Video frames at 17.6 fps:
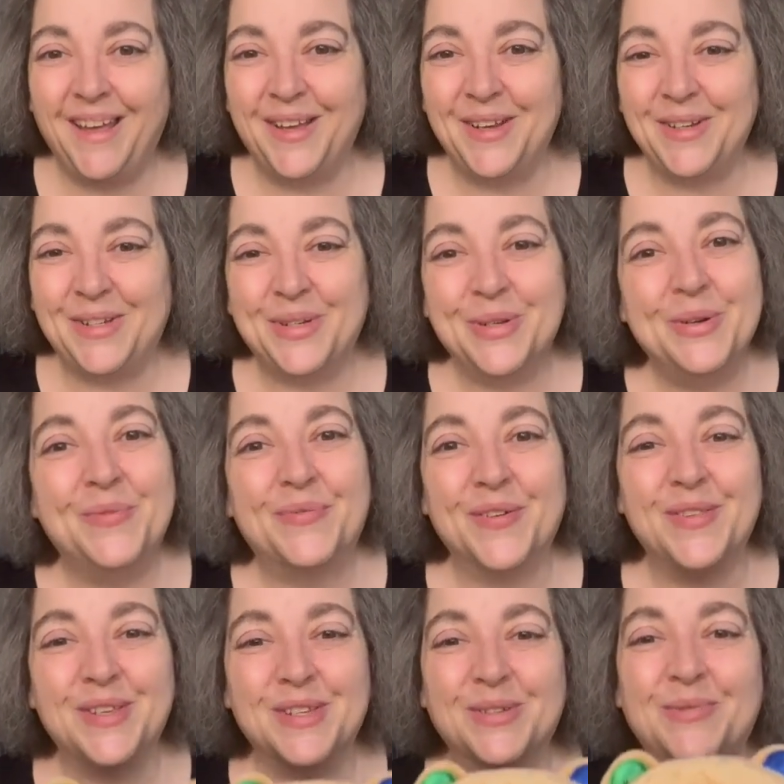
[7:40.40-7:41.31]
did two
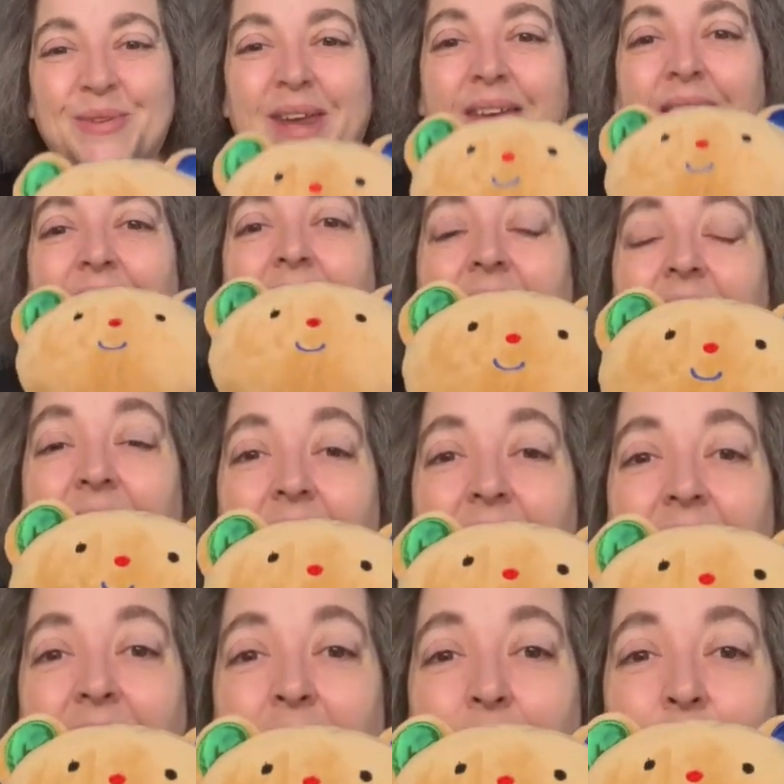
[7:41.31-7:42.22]
for this week.
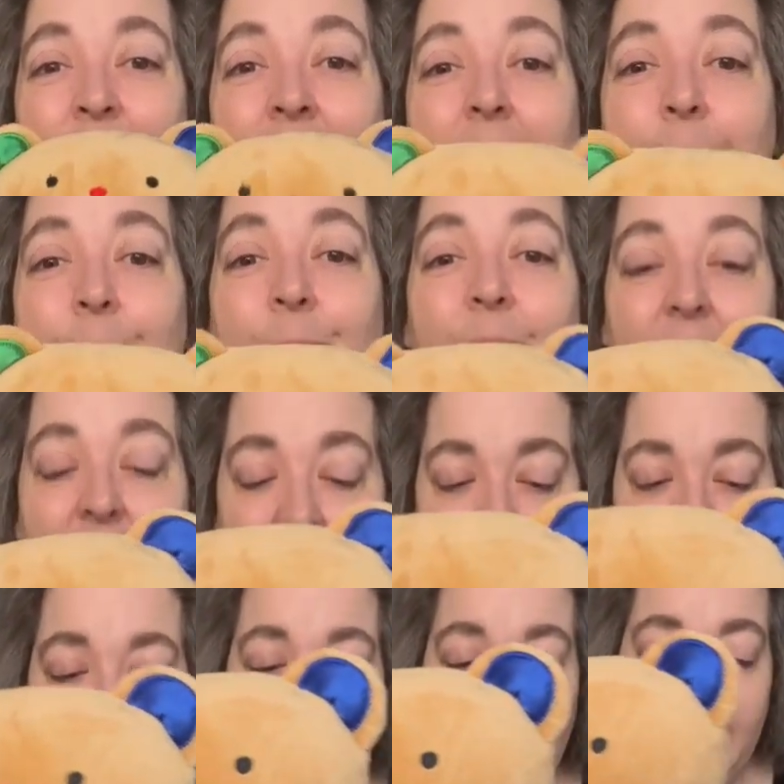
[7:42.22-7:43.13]
Um,
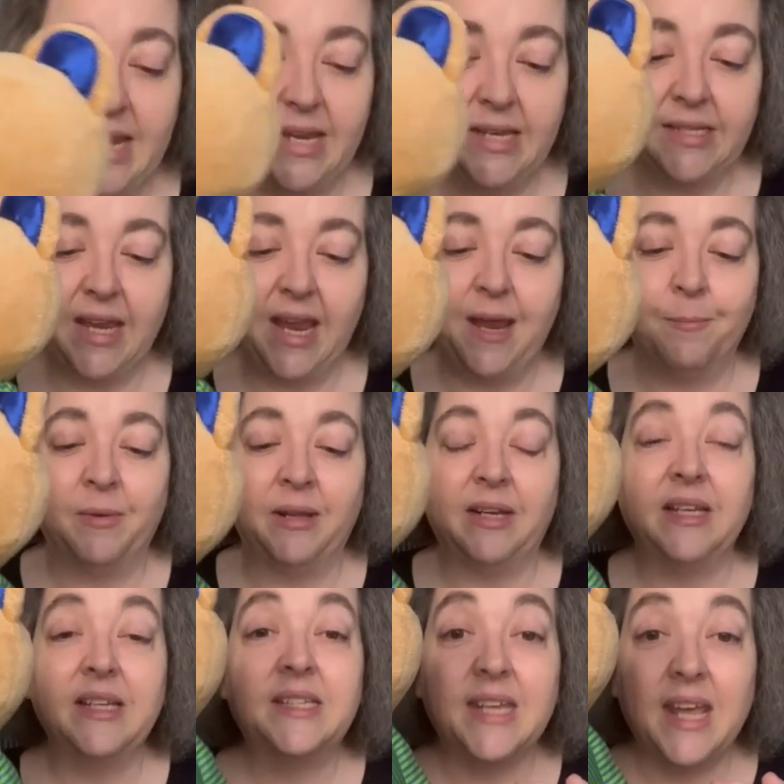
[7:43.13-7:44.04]
but it is a
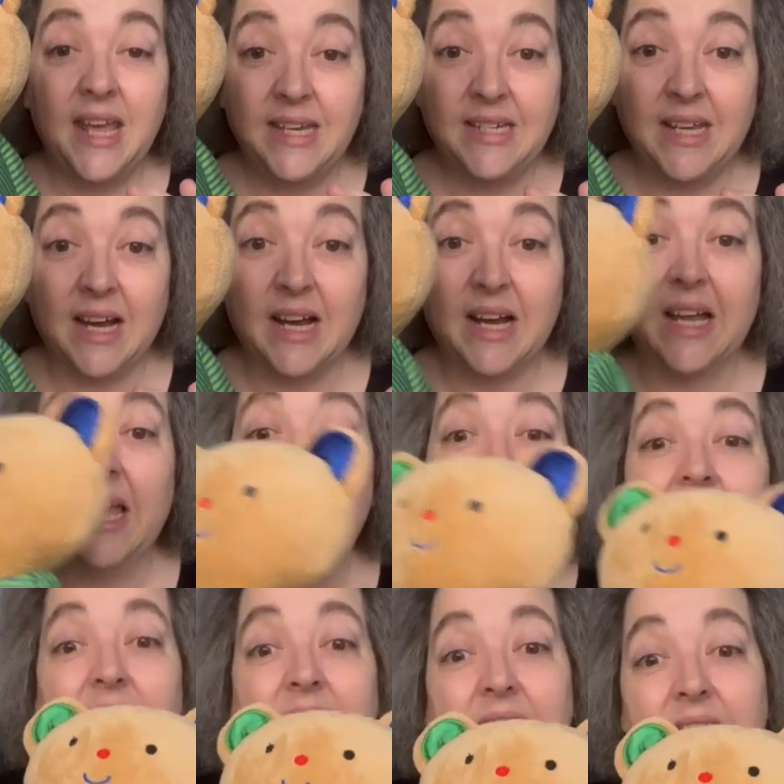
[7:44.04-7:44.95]
Melissa and Doug.
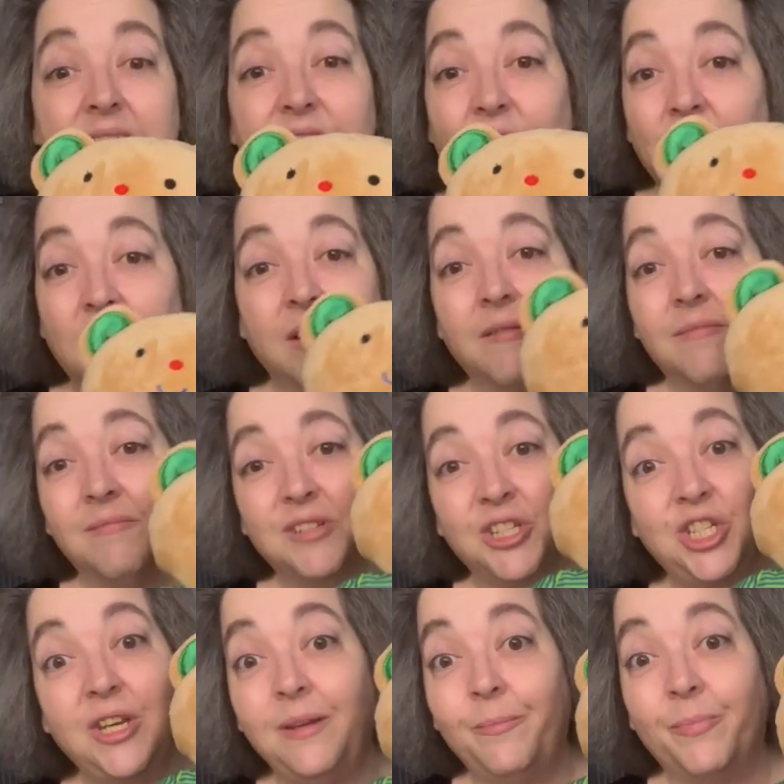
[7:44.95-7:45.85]
These aren't
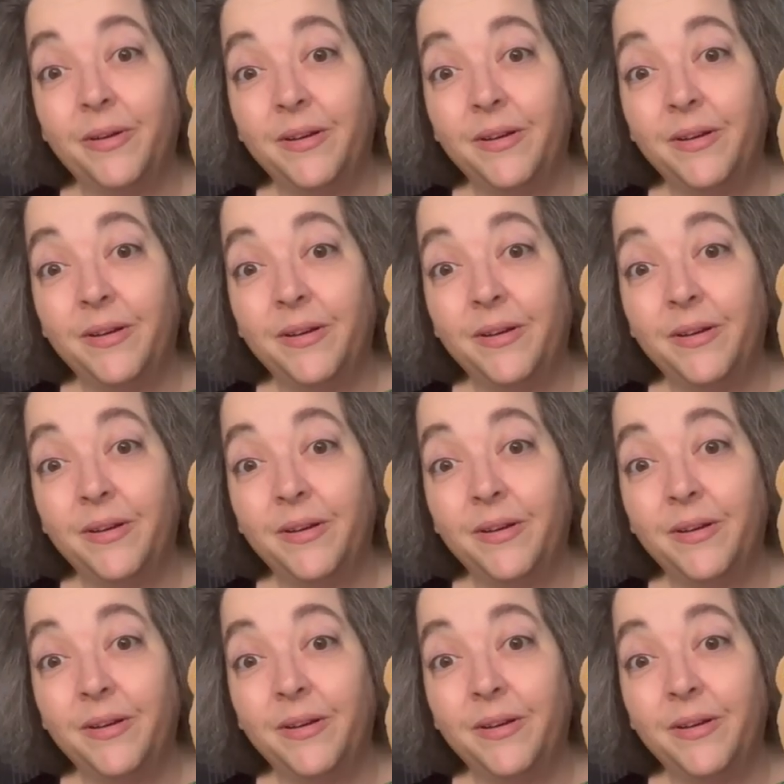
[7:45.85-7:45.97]
cheap.